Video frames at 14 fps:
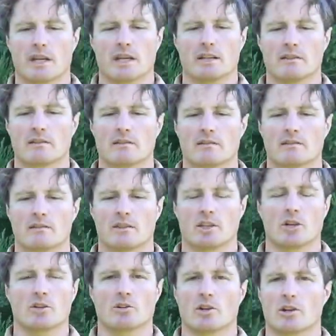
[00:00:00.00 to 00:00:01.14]
get,
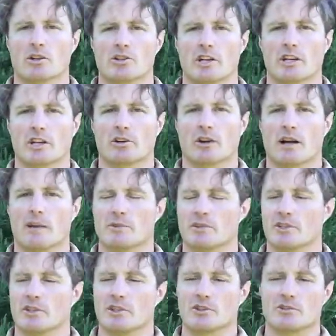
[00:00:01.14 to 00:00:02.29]
large honey crops,
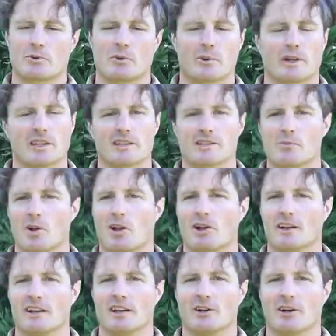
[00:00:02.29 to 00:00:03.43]
and years where we get small
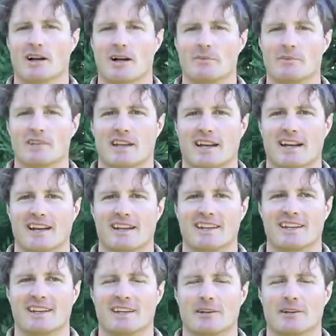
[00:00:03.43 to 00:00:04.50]
honey crops, and